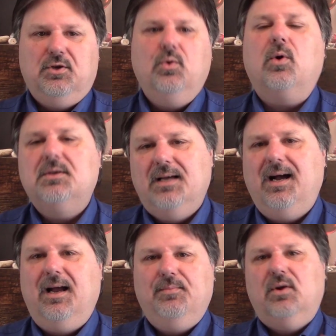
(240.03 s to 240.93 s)
your
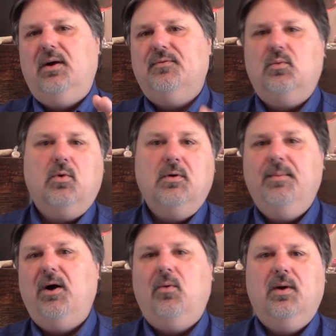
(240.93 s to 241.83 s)
time. You don't have to worry
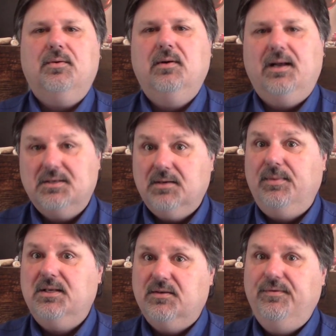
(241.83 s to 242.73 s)
about whether or not
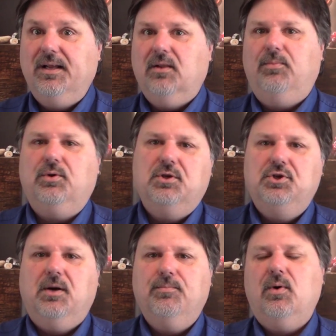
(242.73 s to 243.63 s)
somebody's available to
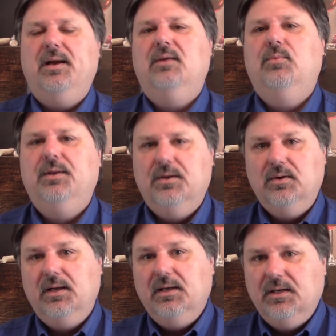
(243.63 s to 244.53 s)
jump right in with you.
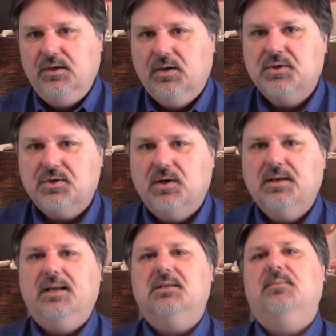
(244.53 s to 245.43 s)
You can start to
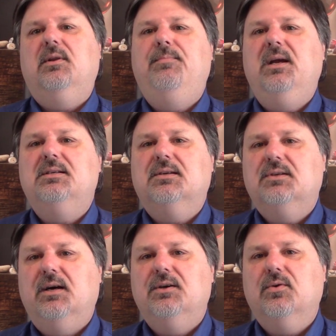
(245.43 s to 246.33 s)
get some of the basics
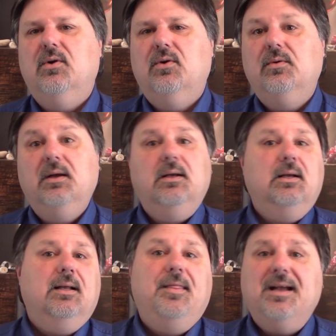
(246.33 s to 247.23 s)
on your own.
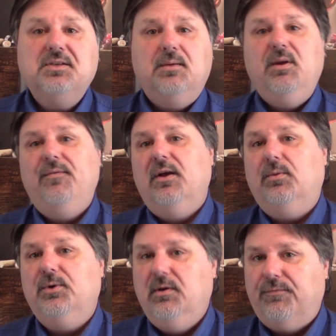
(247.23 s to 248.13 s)
That's going to be
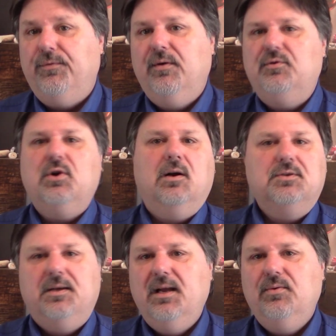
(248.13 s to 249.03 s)
available to you free of charge.
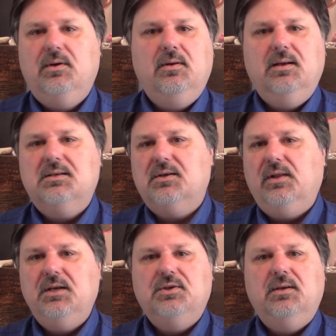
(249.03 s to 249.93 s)
The day we do the
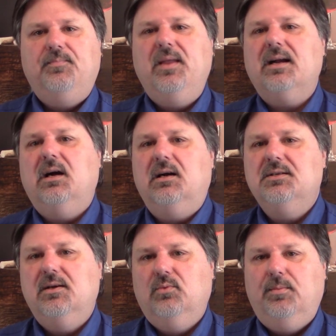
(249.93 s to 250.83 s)
installation, that
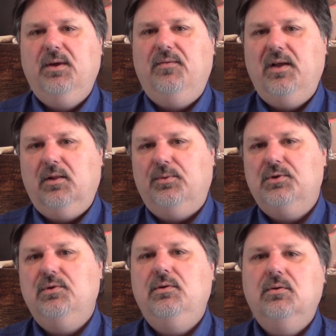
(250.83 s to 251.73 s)
content will be available
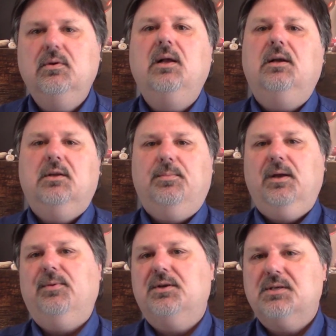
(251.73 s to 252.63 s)
to you. You'll be
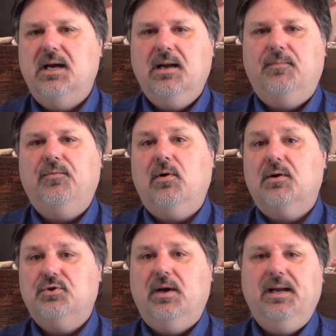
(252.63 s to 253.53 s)
able to sign up for our
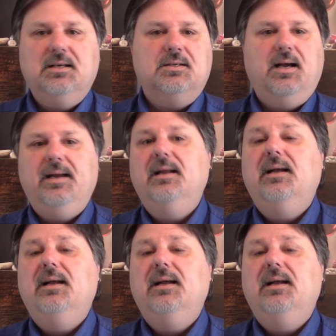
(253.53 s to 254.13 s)
training site,